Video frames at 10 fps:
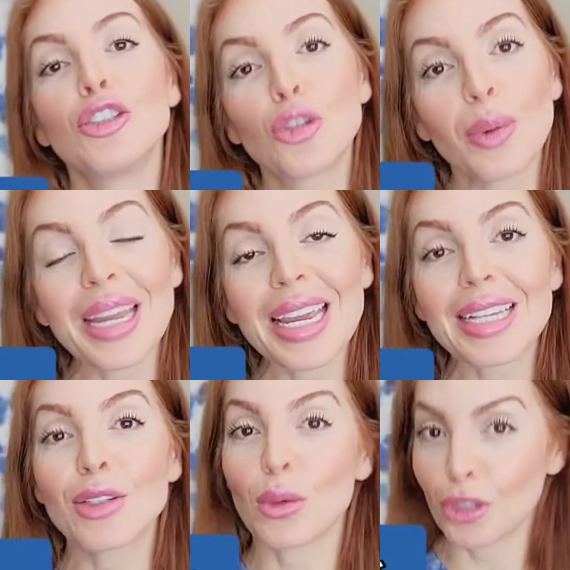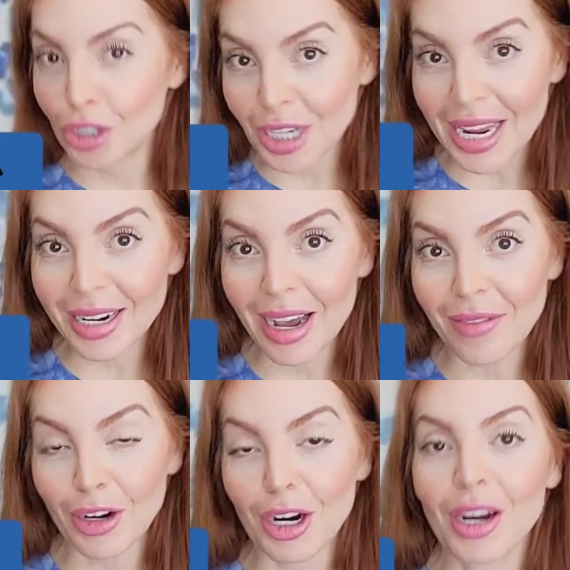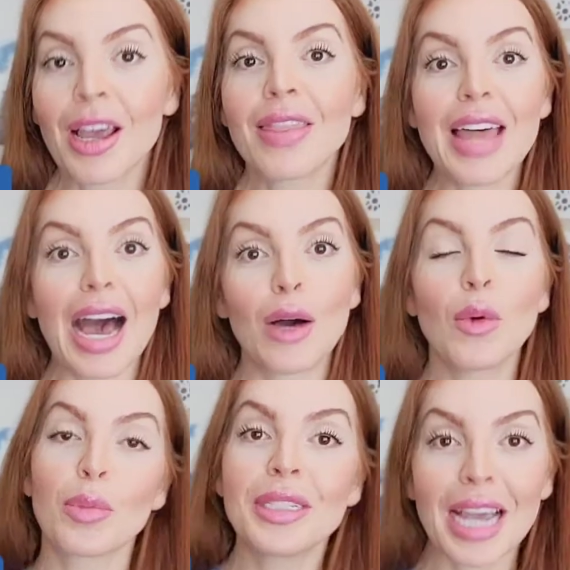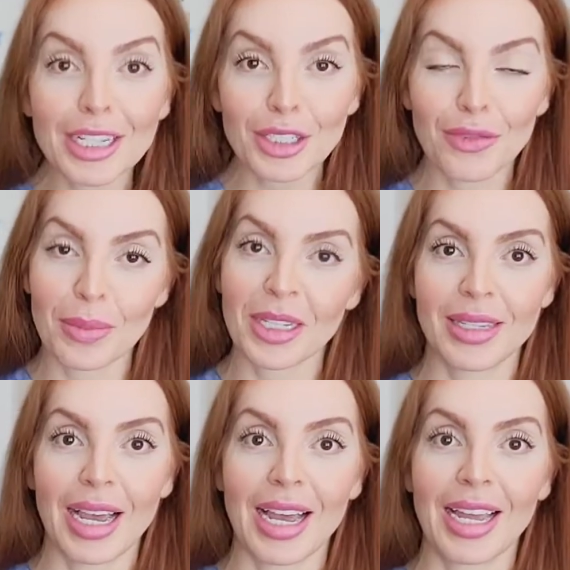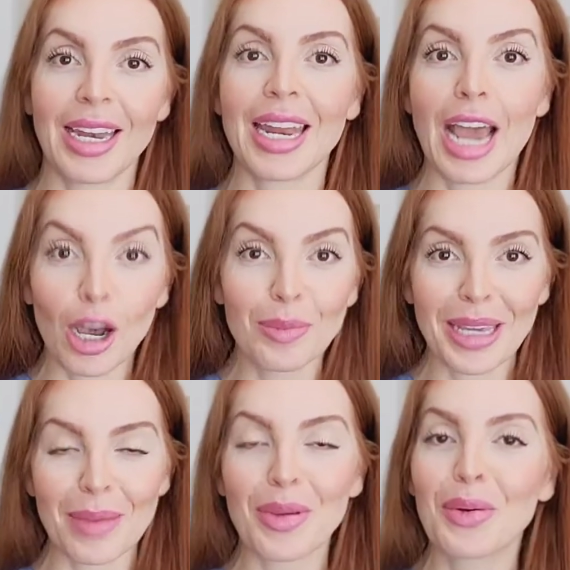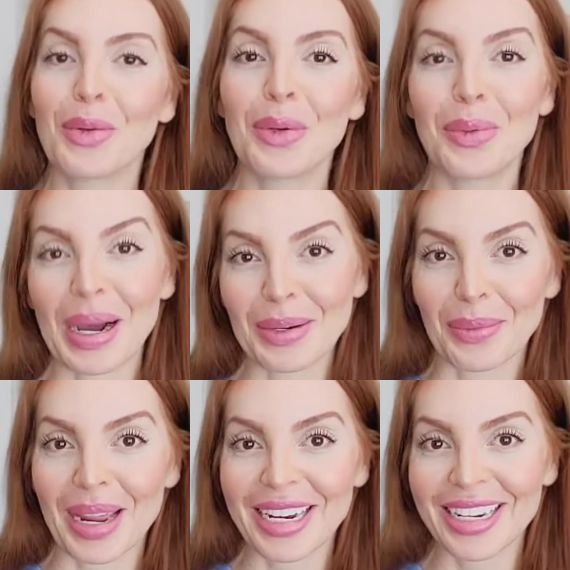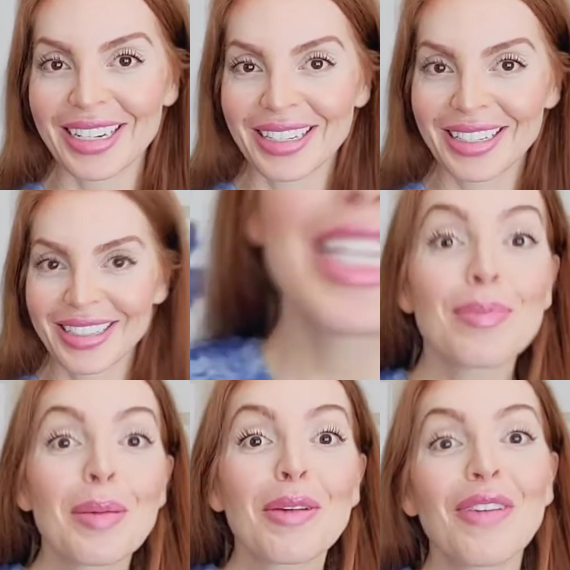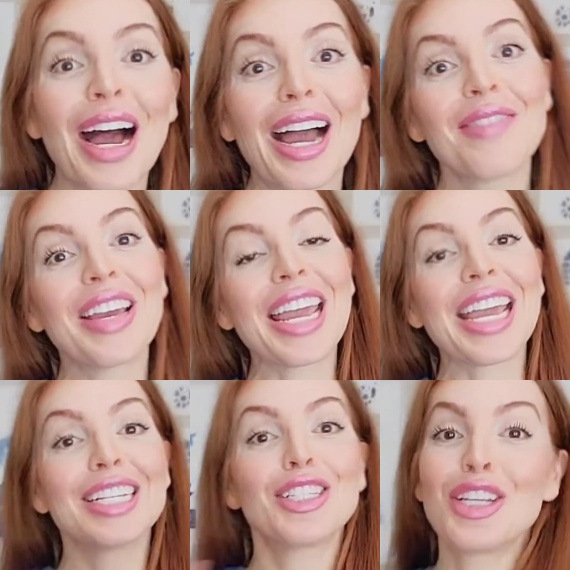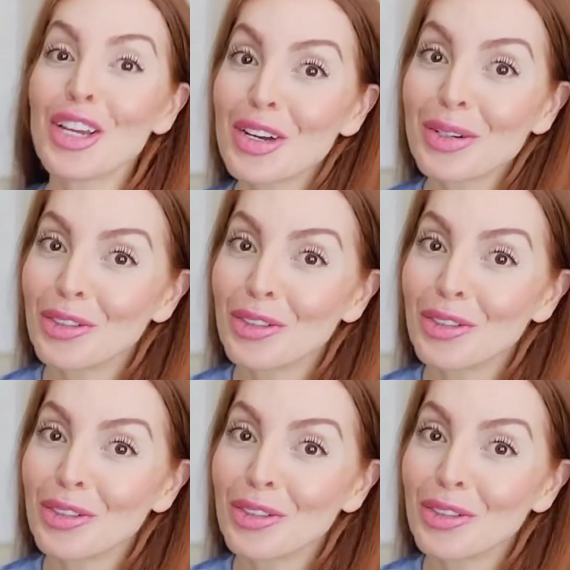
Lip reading: trees or shade cover that will protect you from the sun and help keep you cool while you're running. Tip number 5 is to